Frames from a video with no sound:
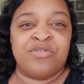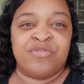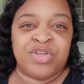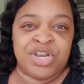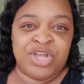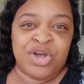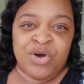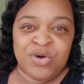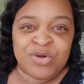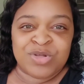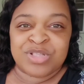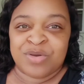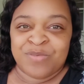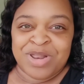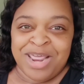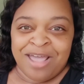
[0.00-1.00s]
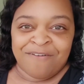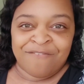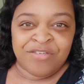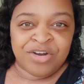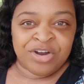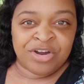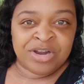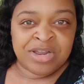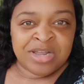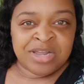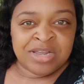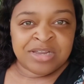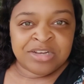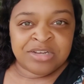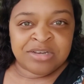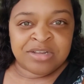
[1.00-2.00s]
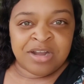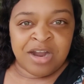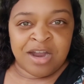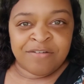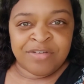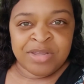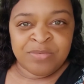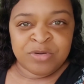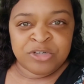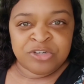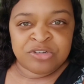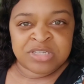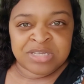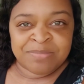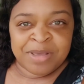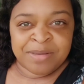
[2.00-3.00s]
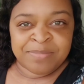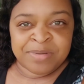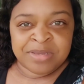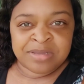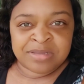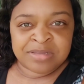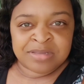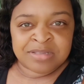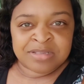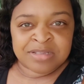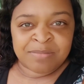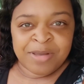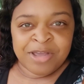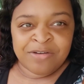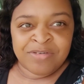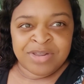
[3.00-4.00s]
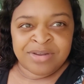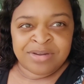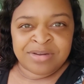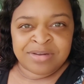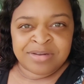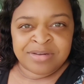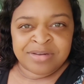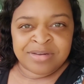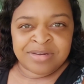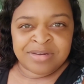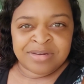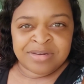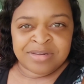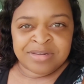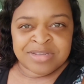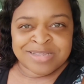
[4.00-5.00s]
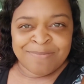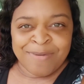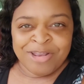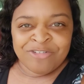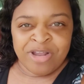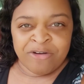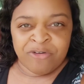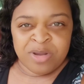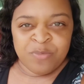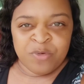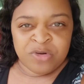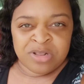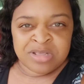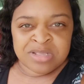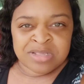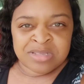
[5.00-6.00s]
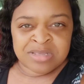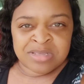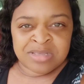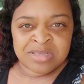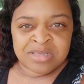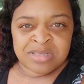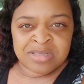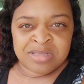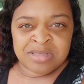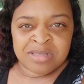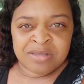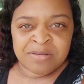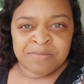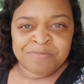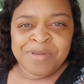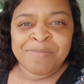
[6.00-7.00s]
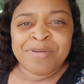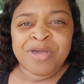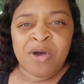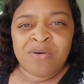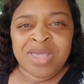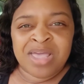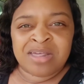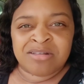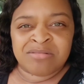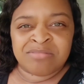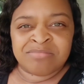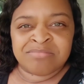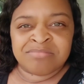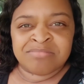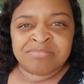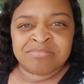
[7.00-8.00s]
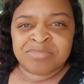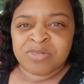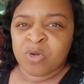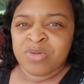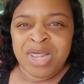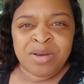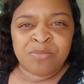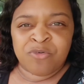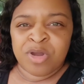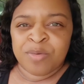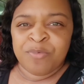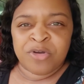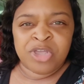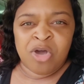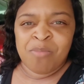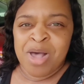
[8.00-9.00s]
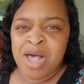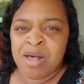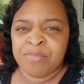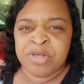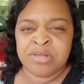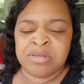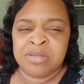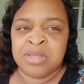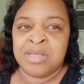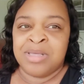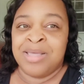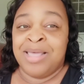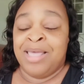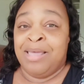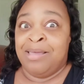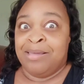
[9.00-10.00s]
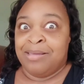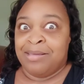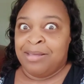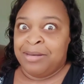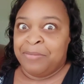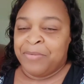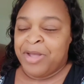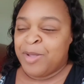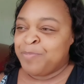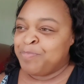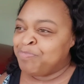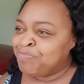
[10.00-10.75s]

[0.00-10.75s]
videos or whatever garvey what you see baby somebody over there somebody trying to creep on us baby go get them don't let them creep on your mama anyway